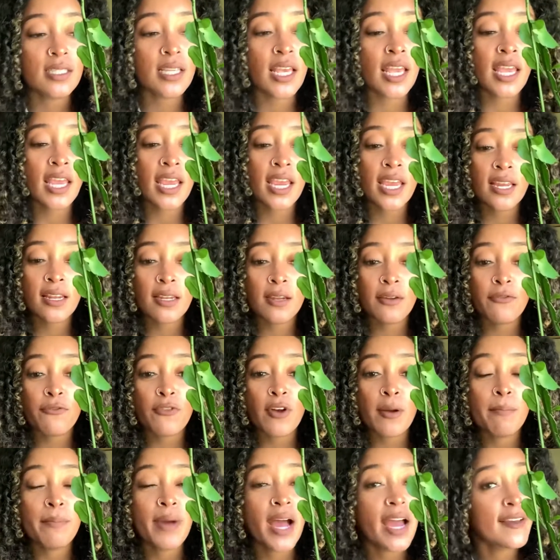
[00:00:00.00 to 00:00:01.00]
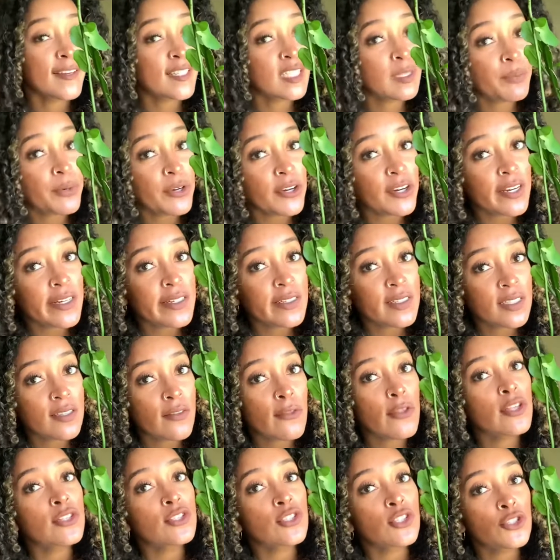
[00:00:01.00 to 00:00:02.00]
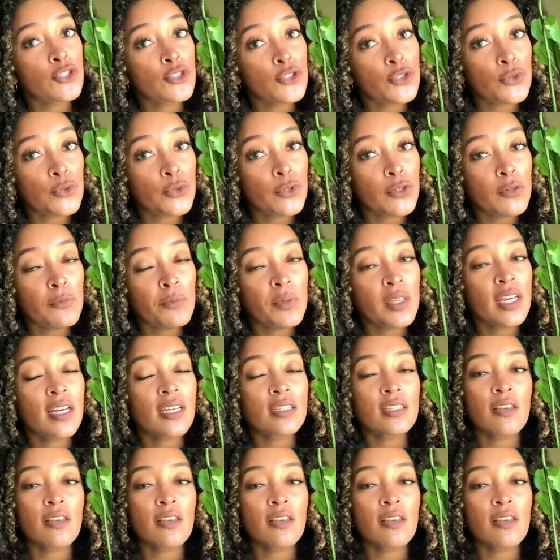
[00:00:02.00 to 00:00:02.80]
And from my experience, this is true because